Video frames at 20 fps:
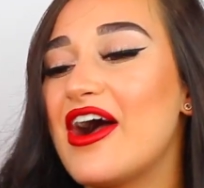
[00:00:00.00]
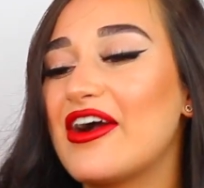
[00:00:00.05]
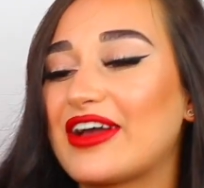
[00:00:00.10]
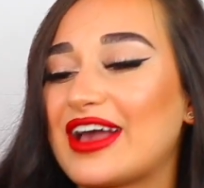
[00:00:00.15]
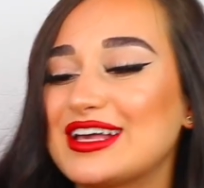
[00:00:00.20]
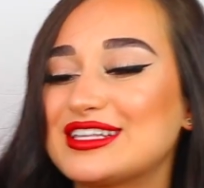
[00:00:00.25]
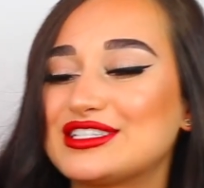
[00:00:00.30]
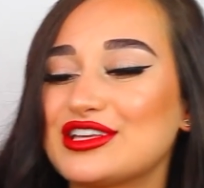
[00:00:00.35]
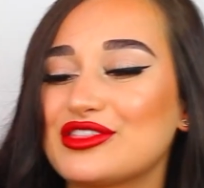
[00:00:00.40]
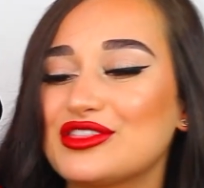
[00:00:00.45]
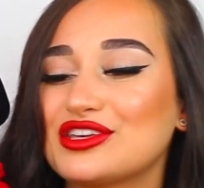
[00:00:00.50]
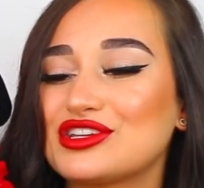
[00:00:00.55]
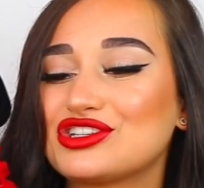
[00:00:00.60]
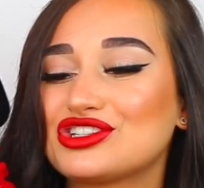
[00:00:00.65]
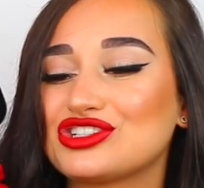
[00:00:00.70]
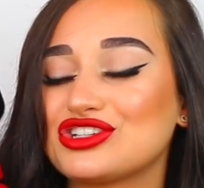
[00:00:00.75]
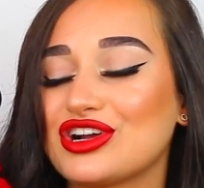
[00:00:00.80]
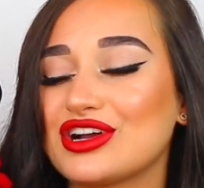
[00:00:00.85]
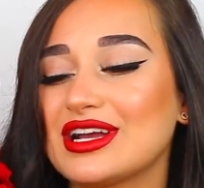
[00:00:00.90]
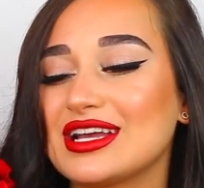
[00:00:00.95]
Okay, so this
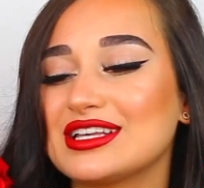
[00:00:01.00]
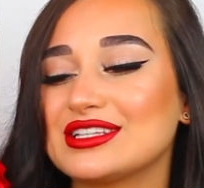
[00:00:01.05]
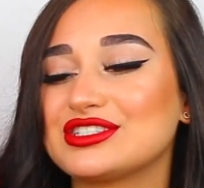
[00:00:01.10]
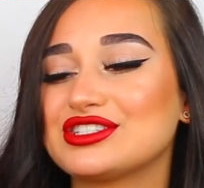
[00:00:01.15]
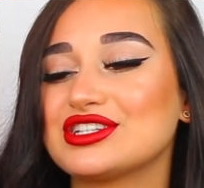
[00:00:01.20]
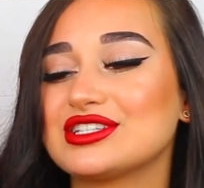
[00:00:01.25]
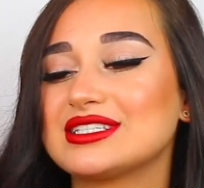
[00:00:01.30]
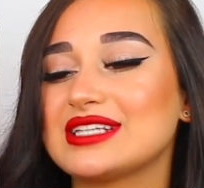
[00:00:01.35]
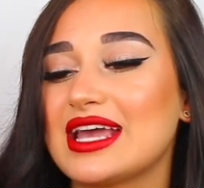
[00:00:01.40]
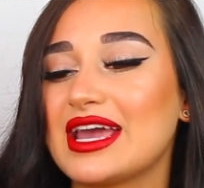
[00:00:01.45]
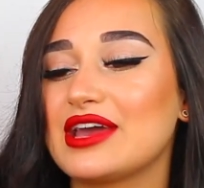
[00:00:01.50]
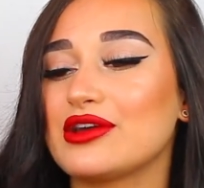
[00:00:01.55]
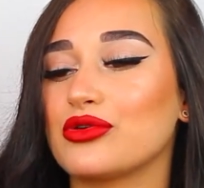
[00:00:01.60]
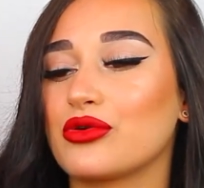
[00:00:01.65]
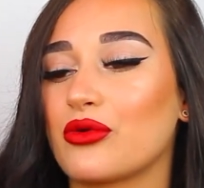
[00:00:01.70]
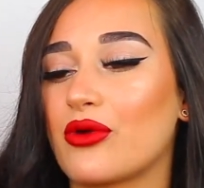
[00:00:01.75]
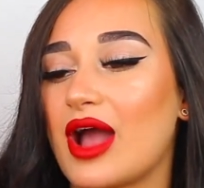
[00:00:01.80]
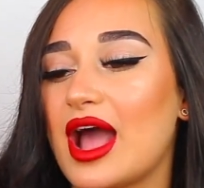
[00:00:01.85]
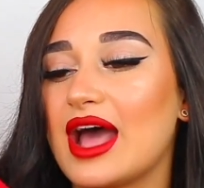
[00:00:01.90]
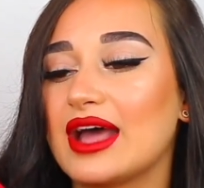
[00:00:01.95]
shirt is just a
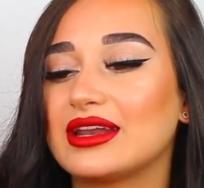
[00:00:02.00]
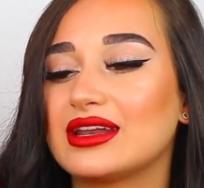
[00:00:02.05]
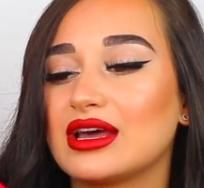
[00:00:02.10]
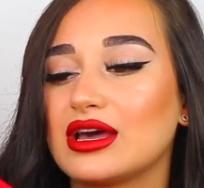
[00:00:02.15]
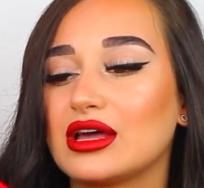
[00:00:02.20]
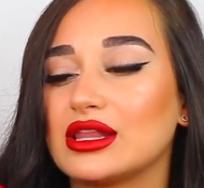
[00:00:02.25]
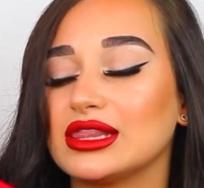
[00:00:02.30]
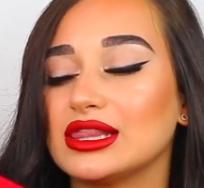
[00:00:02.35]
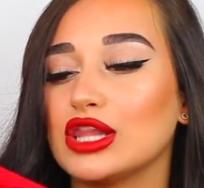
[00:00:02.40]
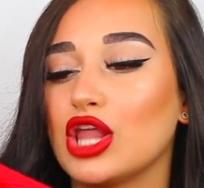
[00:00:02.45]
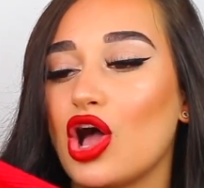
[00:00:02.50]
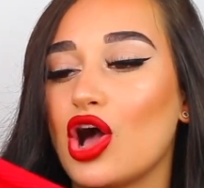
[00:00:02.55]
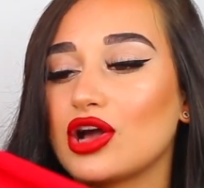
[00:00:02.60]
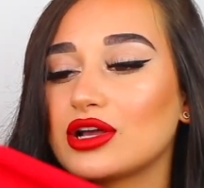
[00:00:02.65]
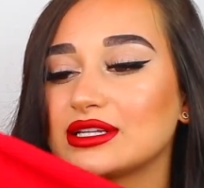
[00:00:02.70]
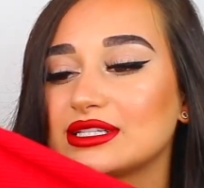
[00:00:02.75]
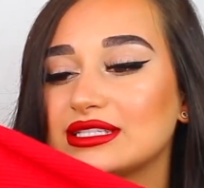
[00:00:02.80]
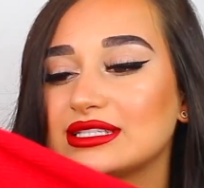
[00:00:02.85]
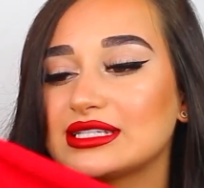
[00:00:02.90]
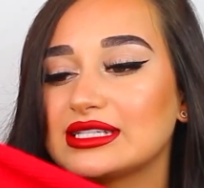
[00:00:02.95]
red
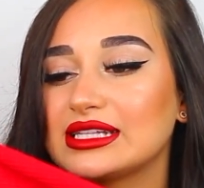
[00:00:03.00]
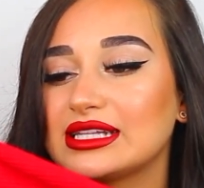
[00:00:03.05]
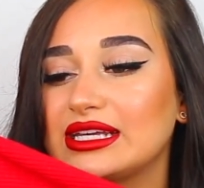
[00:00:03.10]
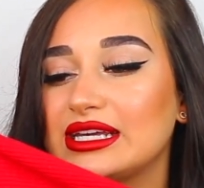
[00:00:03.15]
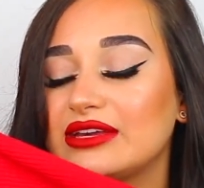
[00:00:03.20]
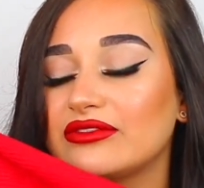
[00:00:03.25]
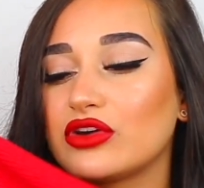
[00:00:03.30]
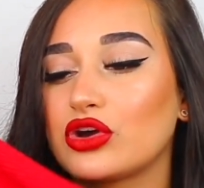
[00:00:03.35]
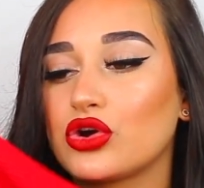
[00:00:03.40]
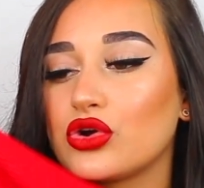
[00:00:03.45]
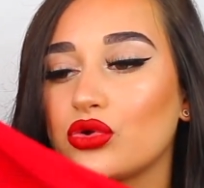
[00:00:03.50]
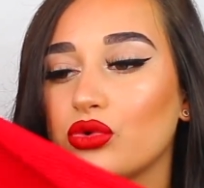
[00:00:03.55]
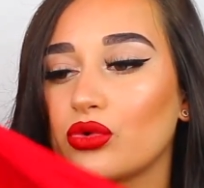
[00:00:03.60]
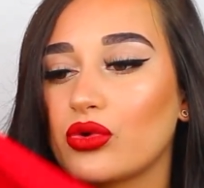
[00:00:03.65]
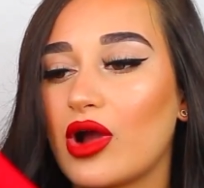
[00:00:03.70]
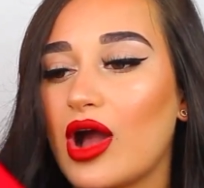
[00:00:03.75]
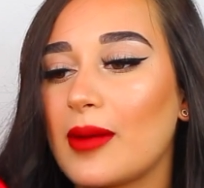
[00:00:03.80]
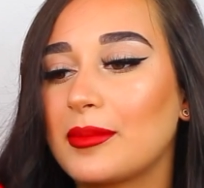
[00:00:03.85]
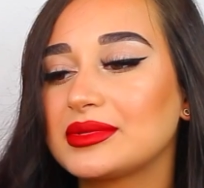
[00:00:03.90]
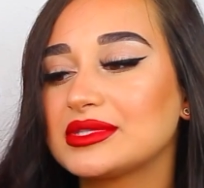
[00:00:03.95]
long sleeve
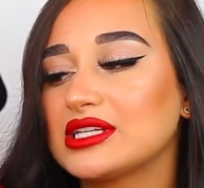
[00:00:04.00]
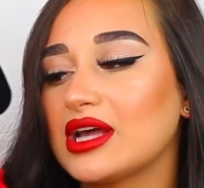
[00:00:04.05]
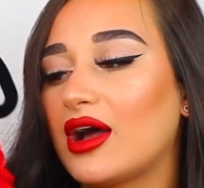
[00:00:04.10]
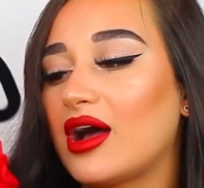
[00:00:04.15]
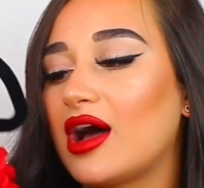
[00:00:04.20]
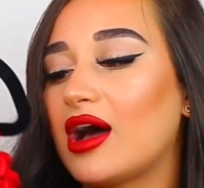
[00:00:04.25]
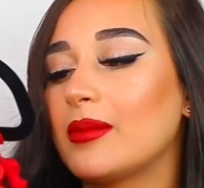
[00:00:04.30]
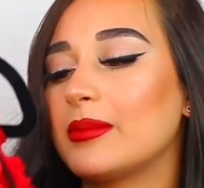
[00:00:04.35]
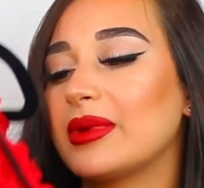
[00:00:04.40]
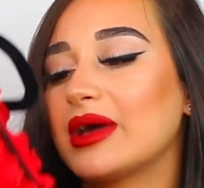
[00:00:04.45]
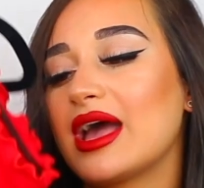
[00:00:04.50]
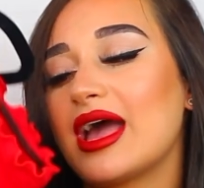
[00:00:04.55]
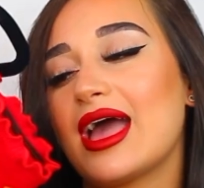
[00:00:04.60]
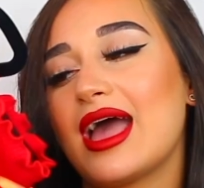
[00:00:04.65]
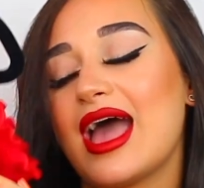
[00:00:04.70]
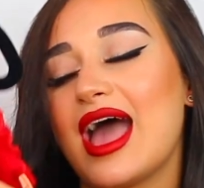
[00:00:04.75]
crop top.